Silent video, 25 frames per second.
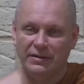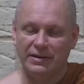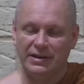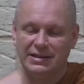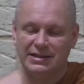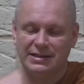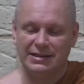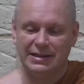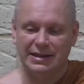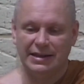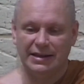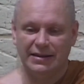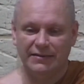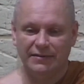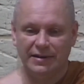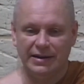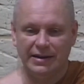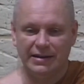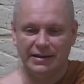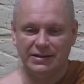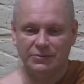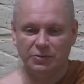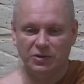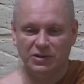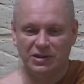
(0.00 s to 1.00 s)
They see
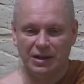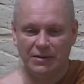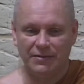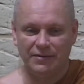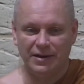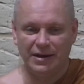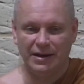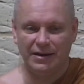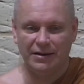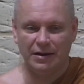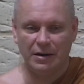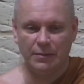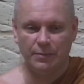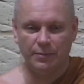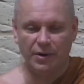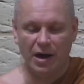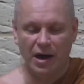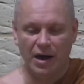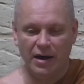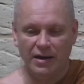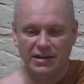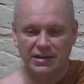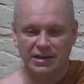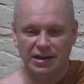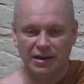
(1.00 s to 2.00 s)
things which they think are
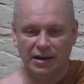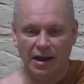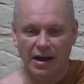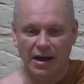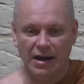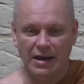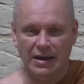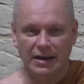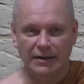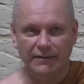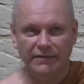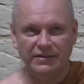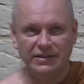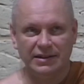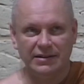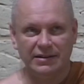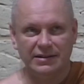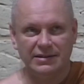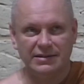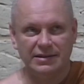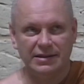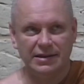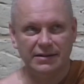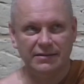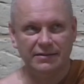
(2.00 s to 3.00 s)
past lives, and they
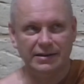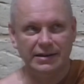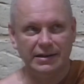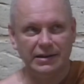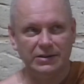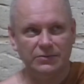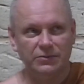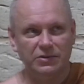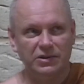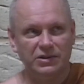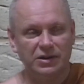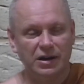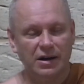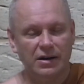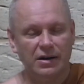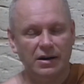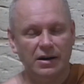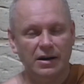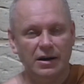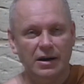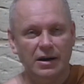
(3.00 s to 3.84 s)
see things which are